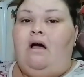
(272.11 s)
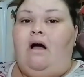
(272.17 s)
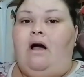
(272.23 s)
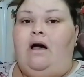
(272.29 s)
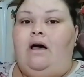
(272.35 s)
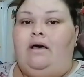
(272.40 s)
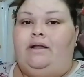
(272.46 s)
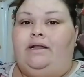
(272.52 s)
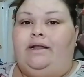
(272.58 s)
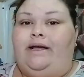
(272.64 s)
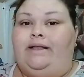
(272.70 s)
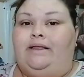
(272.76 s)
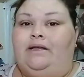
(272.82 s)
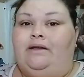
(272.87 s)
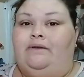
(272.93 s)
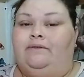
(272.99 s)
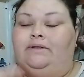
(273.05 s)
on
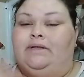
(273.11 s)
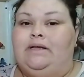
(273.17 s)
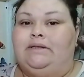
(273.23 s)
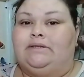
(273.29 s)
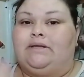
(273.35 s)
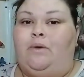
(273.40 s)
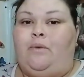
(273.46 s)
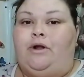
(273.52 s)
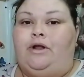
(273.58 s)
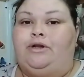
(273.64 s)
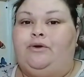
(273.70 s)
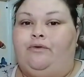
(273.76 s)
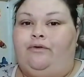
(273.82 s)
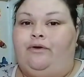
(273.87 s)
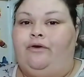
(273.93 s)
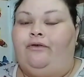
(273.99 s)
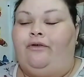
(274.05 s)
like the things I want to do
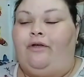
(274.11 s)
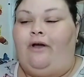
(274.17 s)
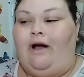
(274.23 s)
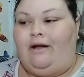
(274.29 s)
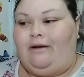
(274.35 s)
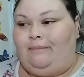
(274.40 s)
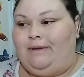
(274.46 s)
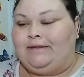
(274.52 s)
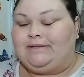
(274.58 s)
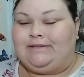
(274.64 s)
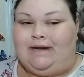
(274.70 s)
for Vlogmas